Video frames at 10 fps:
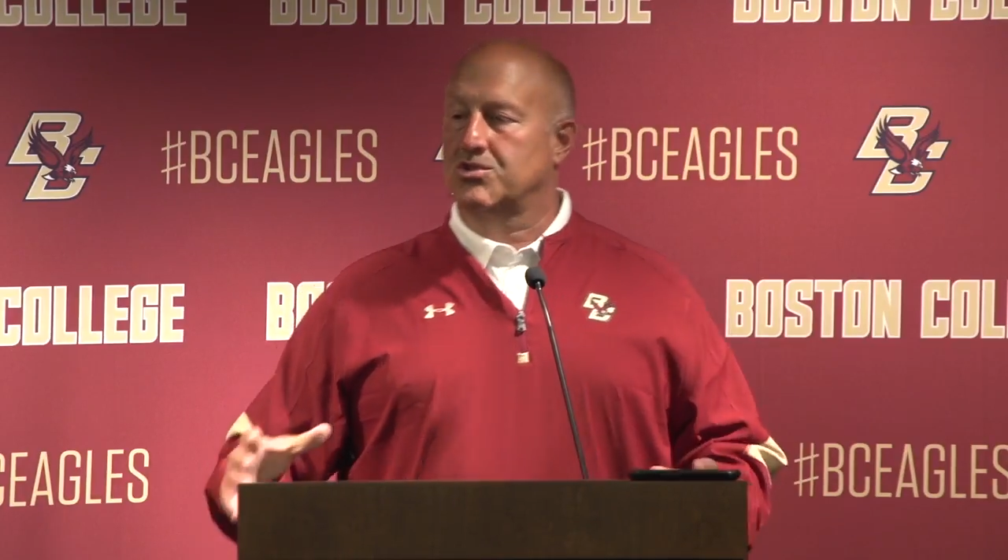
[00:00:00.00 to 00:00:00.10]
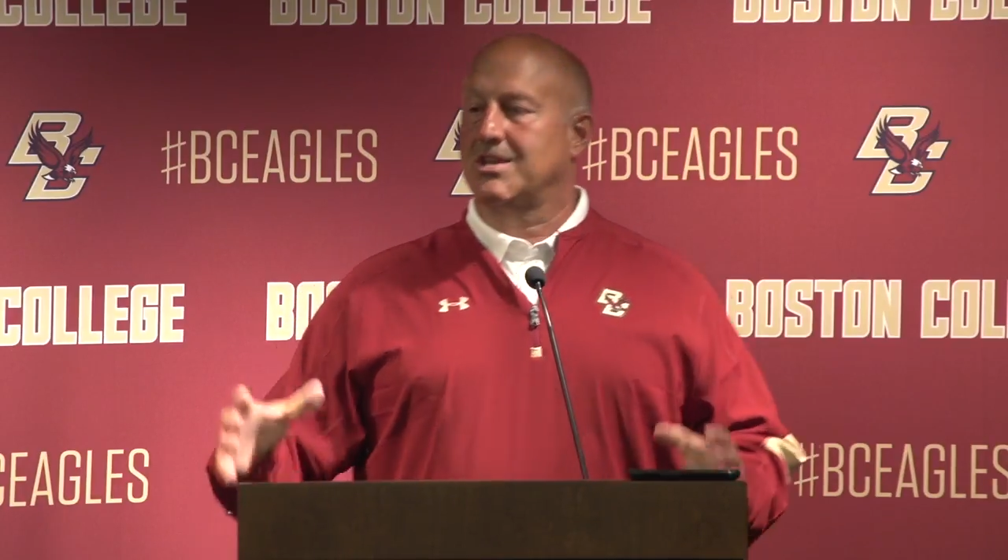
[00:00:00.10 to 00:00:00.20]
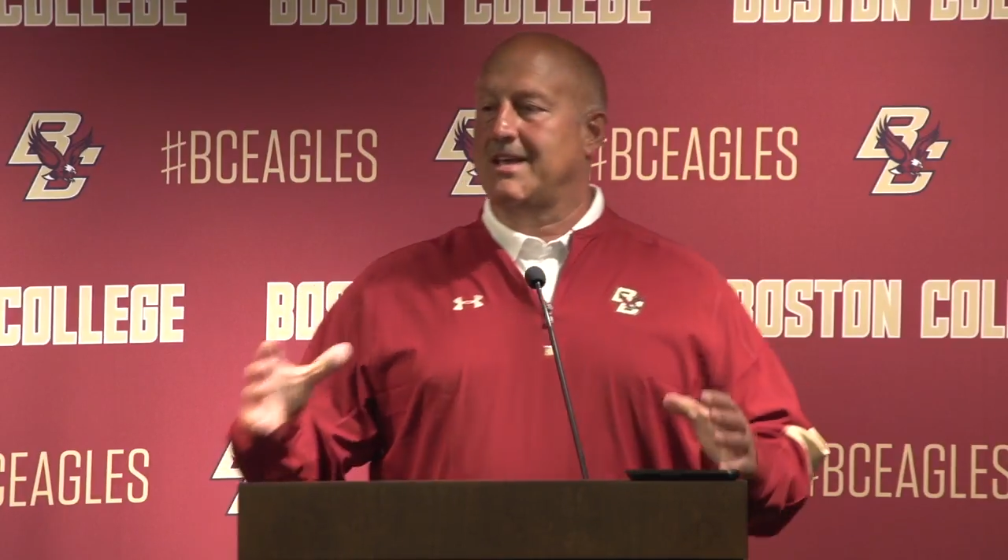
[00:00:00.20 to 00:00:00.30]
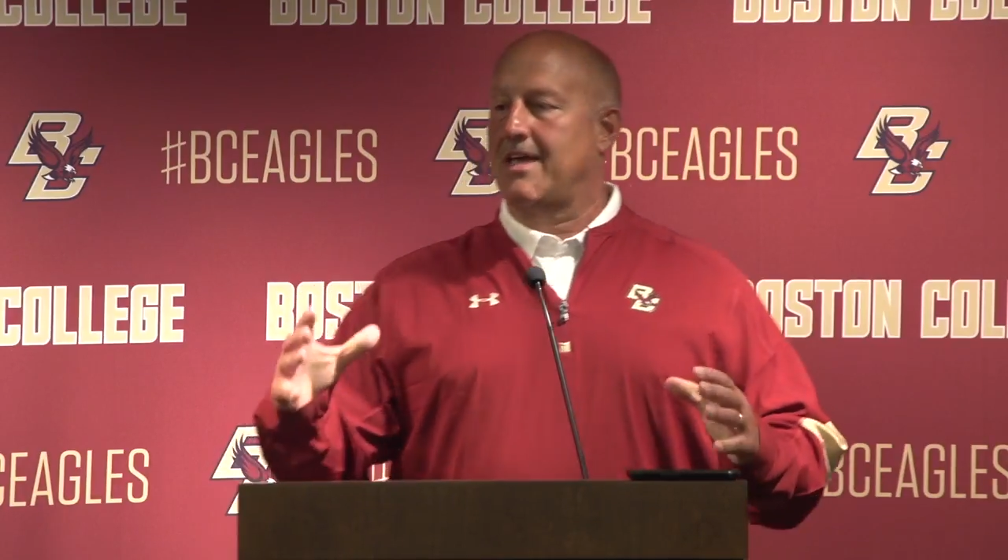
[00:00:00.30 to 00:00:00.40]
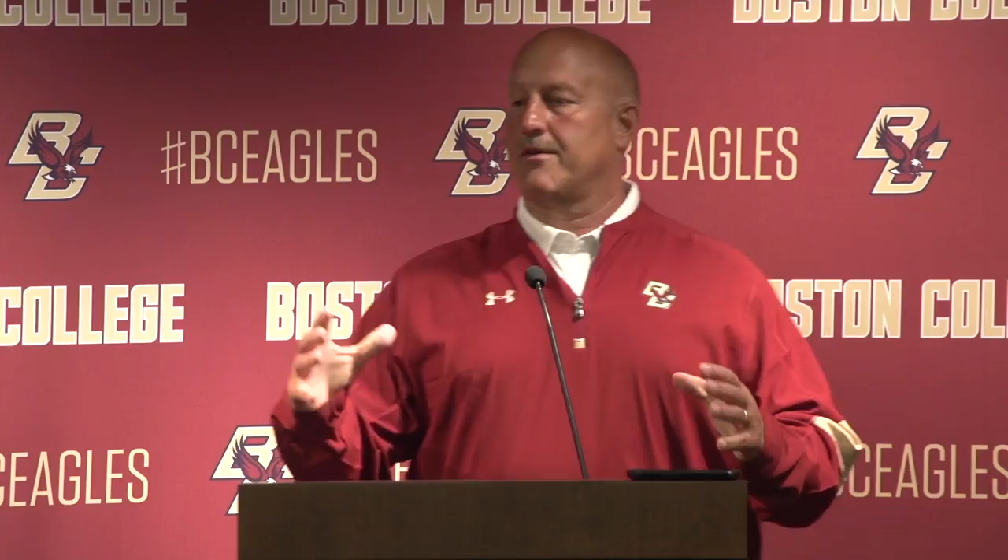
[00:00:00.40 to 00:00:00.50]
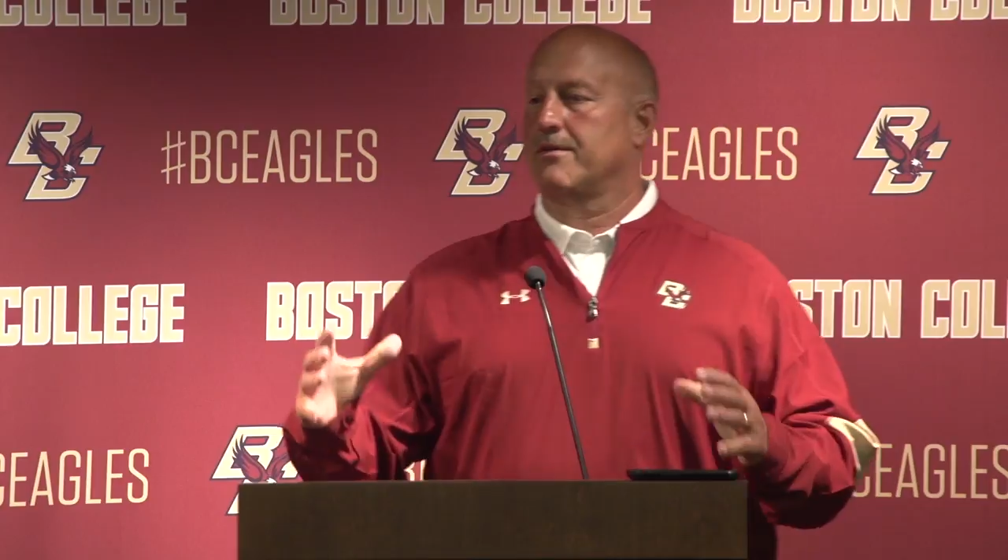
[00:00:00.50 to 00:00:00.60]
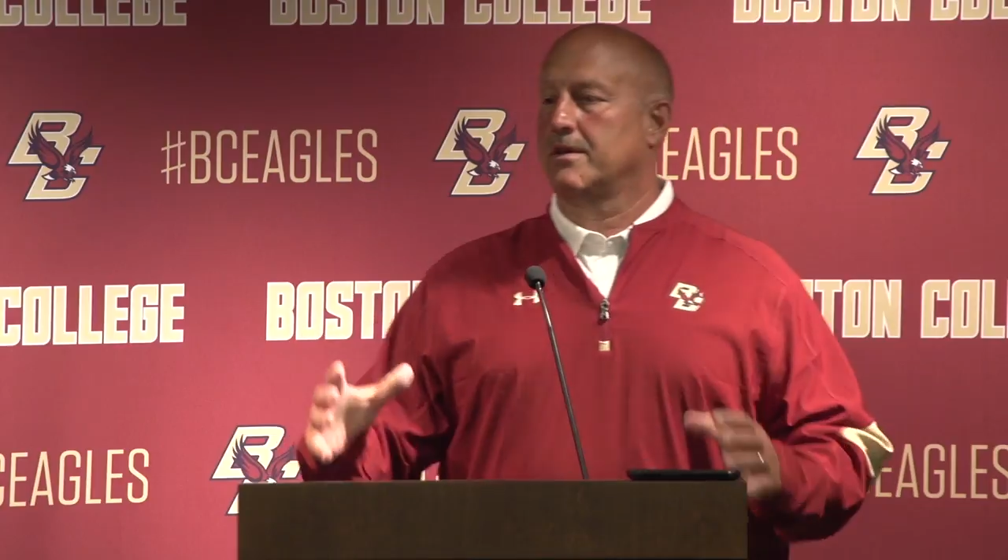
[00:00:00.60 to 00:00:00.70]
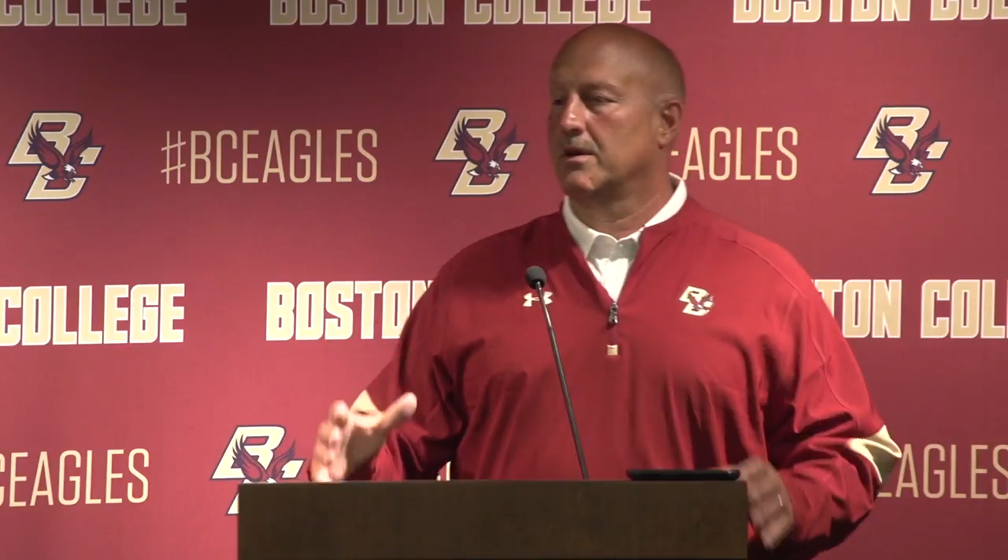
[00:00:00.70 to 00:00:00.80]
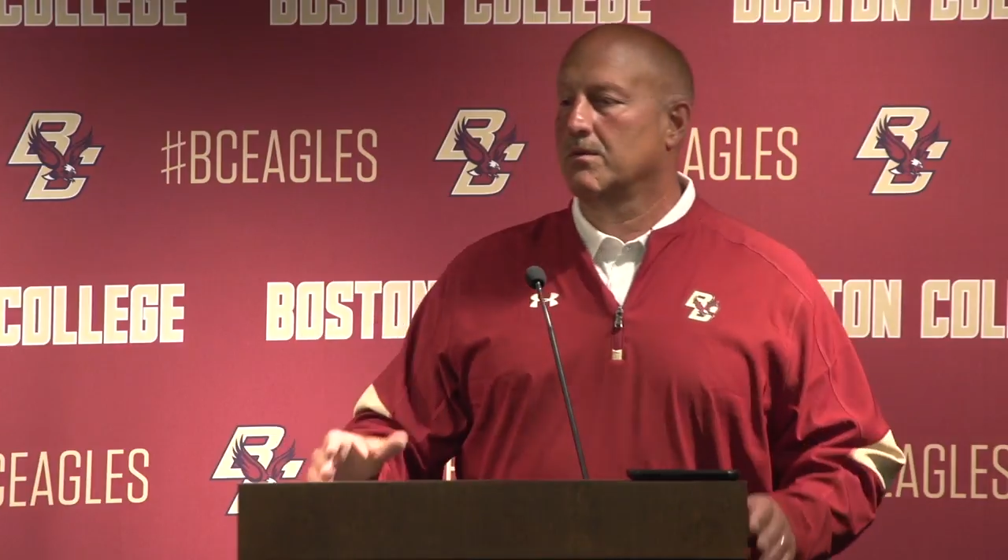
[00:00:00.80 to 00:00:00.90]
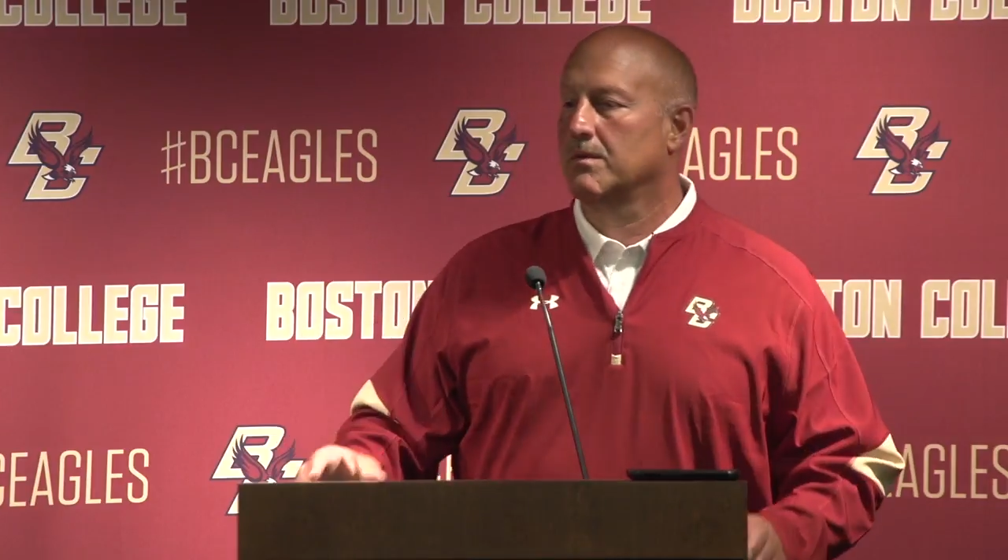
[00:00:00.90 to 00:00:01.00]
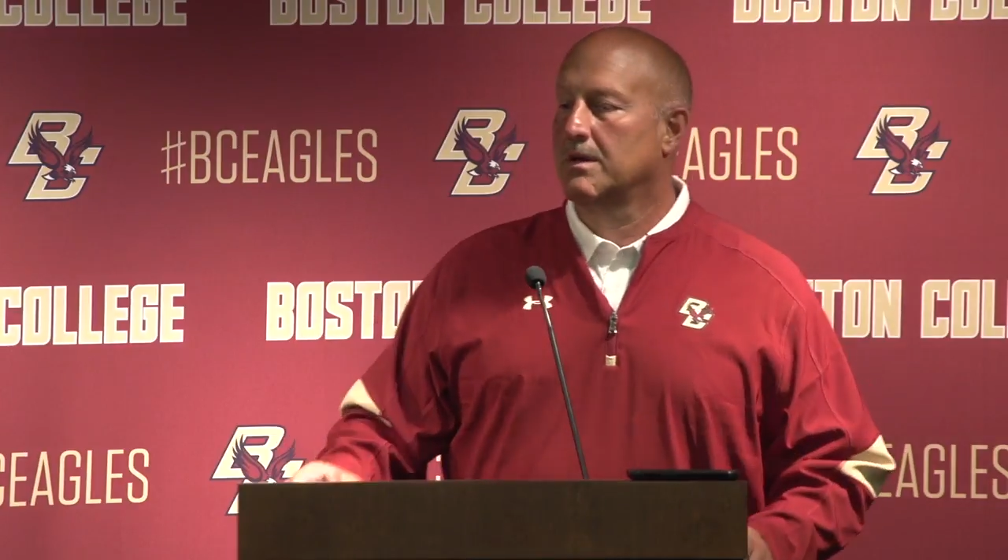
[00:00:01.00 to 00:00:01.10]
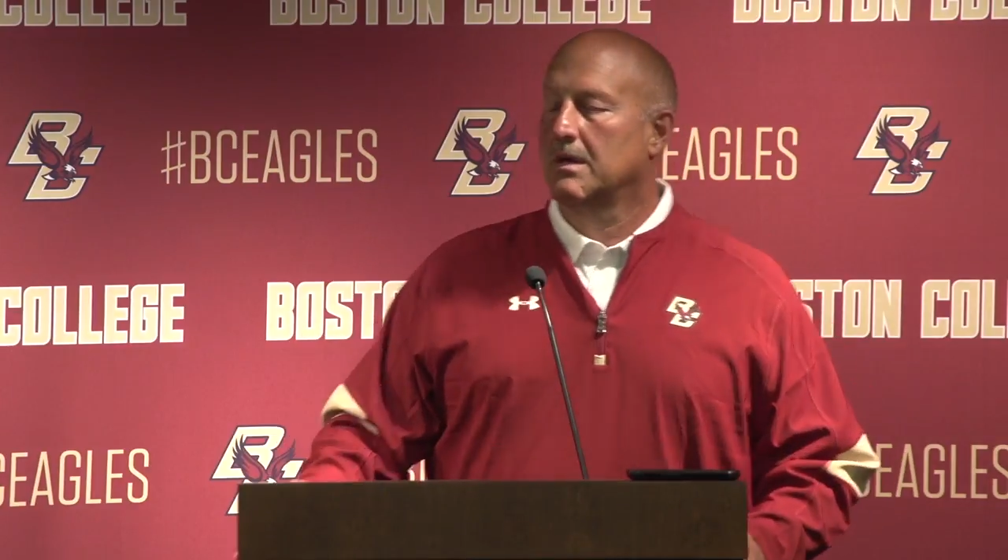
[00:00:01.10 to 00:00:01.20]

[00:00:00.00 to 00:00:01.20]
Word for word: together, you know